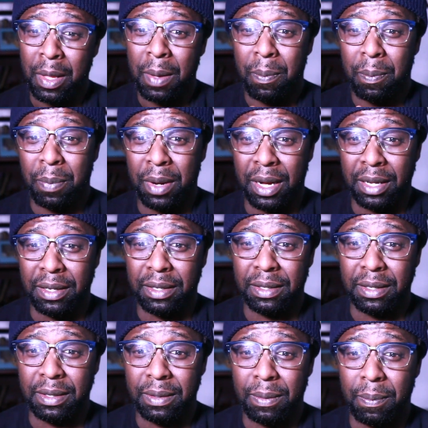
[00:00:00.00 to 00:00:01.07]
But
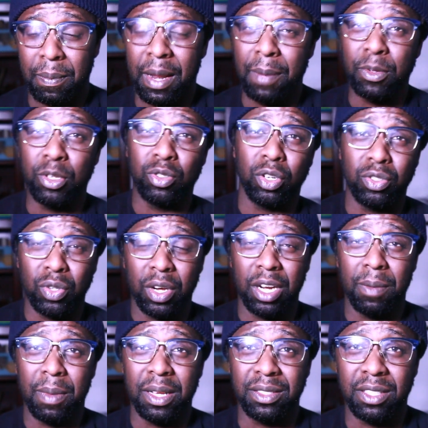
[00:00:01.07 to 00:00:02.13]
let me start talking
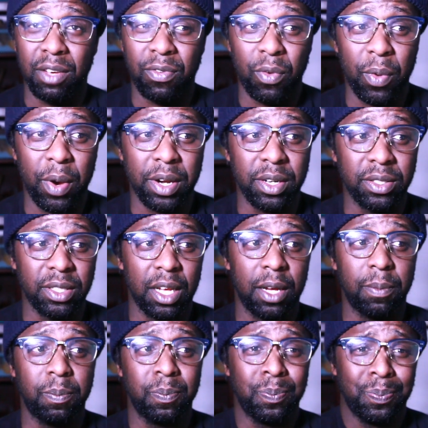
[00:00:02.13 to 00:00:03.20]
about self-awareness.
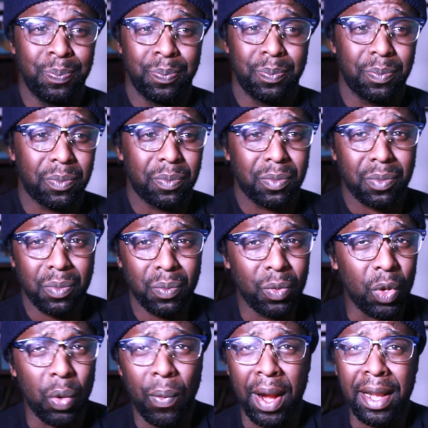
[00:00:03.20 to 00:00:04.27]

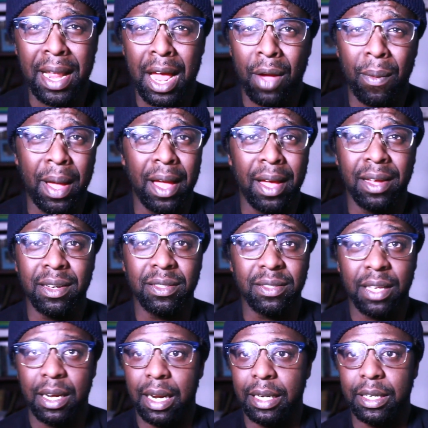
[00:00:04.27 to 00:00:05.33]
Right now, I
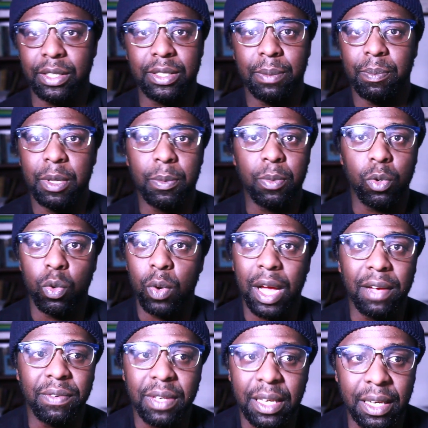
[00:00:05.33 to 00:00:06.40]
understand, like, there's some people who
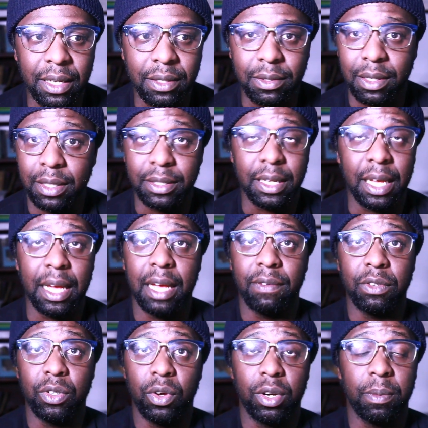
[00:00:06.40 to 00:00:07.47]
have kids, because I have a
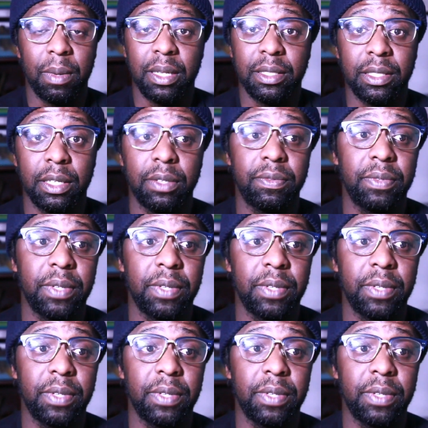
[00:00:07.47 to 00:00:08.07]
daughter myself,